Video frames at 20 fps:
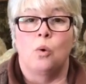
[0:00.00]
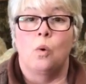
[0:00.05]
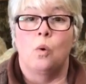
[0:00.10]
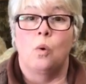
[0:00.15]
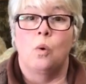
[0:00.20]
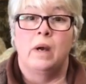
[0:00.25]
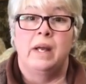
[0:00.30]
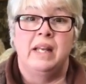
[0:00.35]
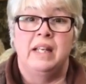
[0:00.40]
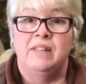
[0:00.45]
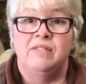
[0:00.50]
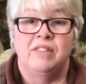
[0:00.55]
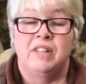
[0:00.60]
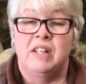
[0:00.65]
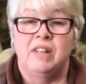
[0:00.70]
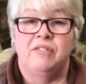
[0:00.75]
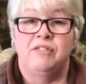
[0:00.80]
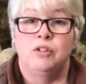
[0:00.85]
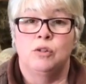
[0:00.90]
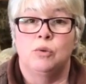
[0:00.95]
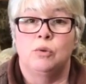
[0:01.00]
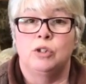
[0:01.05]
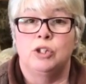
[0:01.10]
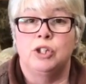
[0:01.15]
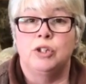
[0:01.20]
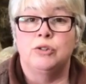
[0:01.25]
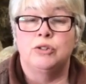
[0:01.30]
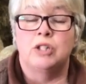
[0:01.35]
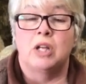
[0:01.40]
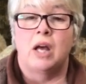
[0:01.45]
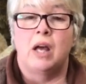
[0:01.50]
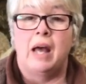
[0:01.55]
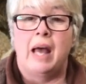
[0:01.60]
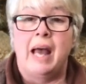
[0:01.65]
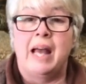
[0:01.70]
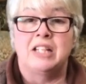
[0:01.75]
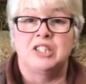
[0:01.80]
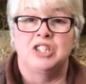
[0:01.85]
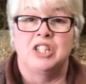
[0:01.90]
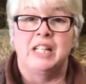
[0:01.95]
or even if your ewes are
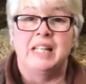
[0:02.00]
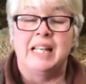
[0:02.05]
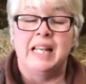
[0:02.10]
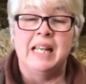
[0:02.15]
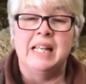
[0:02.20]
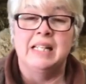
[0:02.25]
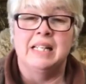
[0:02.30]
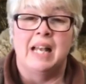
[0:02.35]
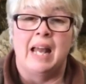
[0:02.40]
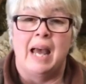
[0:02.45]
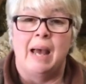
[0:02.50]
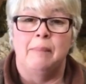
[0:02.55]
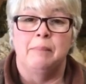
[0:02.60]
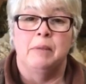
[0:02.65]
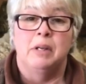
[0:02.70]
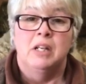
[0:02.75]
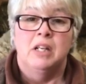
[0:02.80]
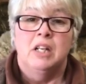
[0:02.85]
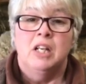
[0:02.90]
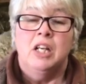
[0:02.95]
actually in lamb.